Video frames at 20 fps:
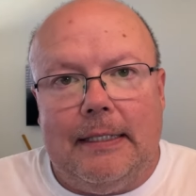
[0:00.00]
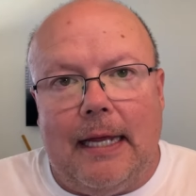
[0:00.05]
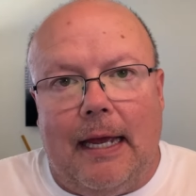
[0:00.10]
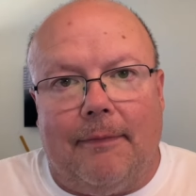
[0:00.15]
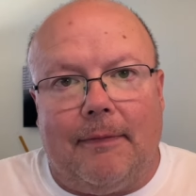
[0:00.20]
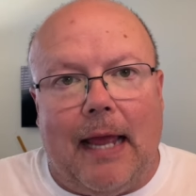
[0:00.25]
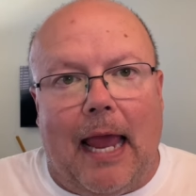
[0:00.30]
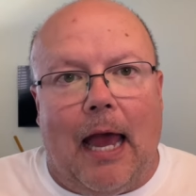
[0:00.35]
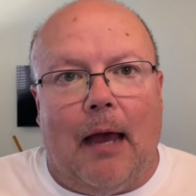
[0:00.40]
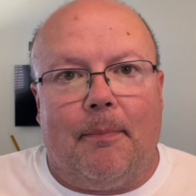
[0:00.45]
they have
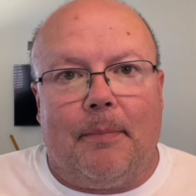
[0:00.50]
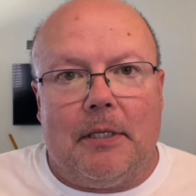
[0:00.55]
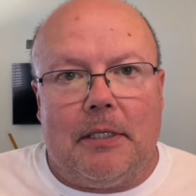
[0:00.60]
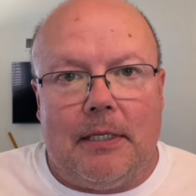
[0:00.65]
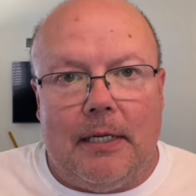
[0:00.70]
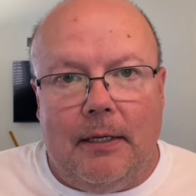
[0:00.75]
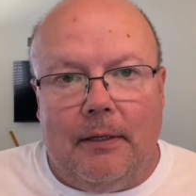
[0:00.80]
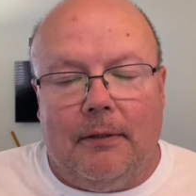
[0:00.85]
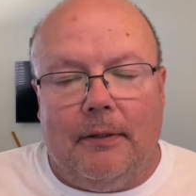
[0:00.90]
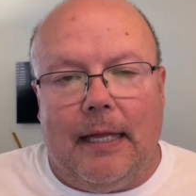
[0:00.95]
to
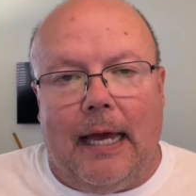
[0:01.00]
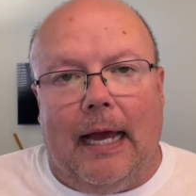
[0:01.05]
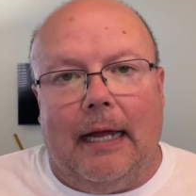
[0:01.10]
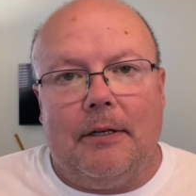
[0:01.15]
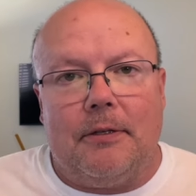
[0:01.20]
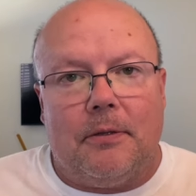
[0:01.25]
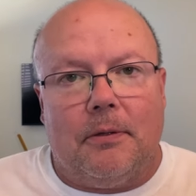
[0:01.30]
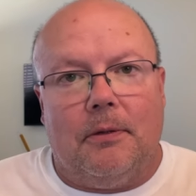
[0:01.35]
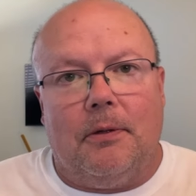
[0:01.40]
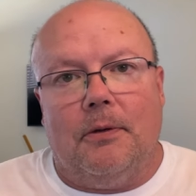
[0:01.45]
apostille that,
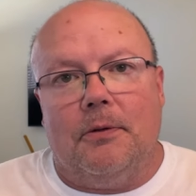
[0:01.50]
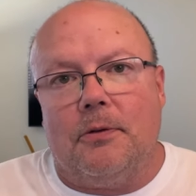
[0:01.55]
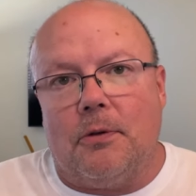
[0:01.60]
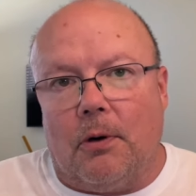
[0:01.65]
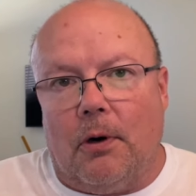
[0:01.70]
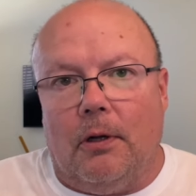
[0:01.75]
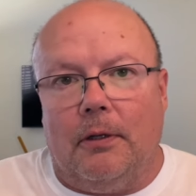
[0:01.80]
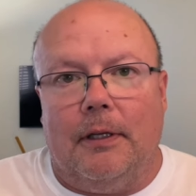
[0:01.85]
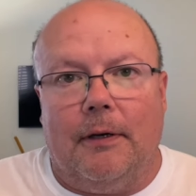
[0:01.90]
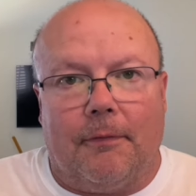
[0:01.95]
so those are
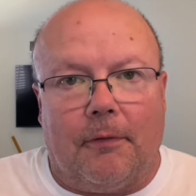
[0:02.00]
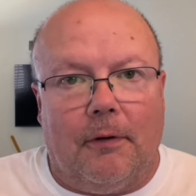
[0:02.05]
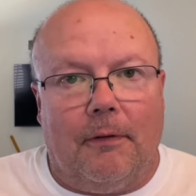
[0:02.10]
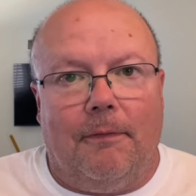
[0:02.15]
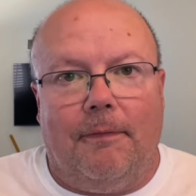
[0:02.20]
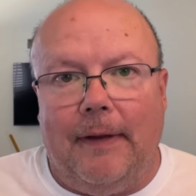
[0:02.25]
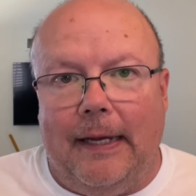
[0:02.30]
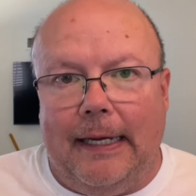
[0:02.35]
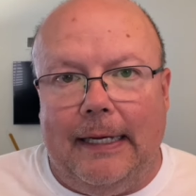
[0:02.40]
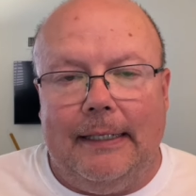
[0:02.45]
all different
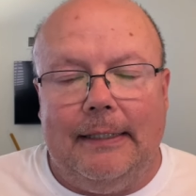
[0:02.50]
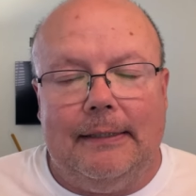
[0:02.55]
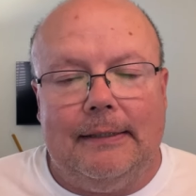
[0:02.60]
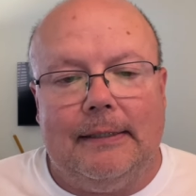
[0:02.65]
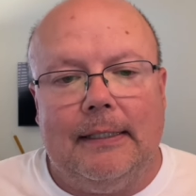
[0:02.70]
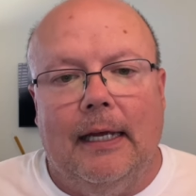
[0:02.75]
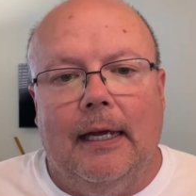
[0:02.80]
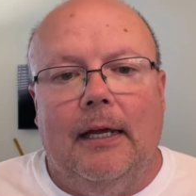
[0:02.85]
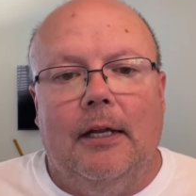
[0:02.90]
fees.